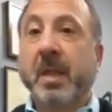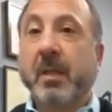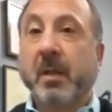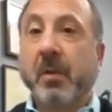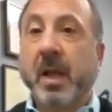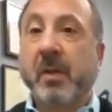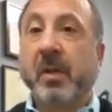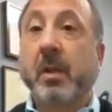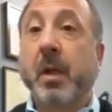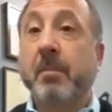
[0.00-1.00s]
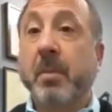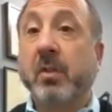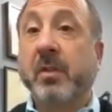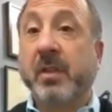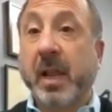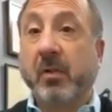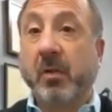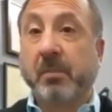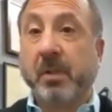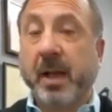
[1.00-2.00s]
And then we have the
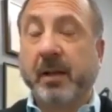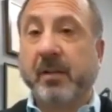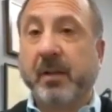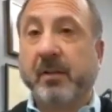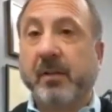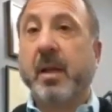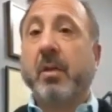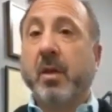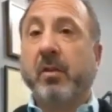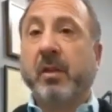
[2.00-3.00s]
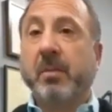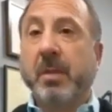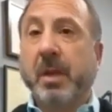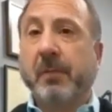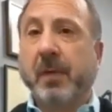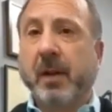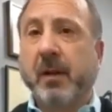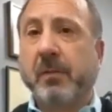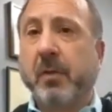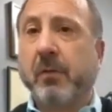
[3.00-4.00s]
lumbosacral plexus. And those can be
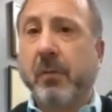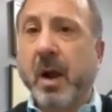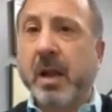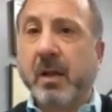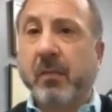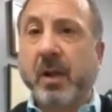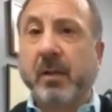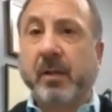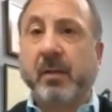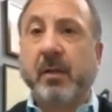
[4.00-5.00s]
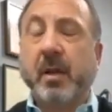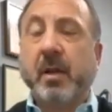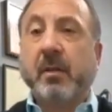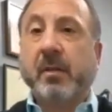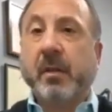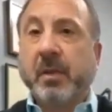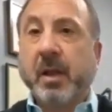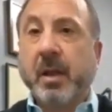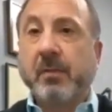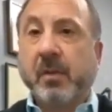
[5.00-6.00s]
affected for a variety of reasons,
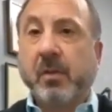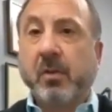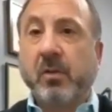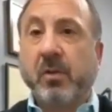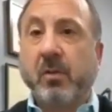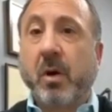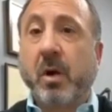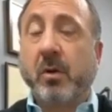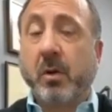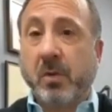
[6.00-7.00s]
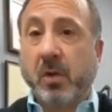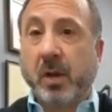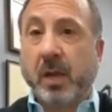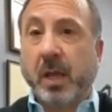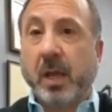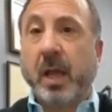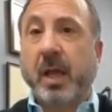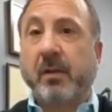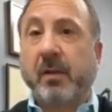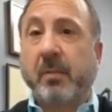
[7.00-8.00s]
sometimes due to autoimmunity
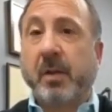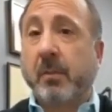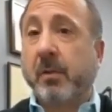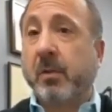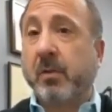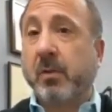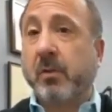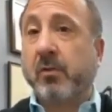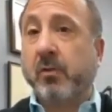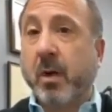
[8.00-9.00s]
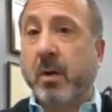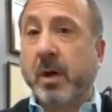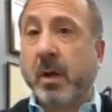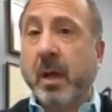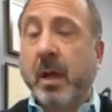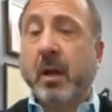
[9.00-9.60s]
and sometimes due to trauma.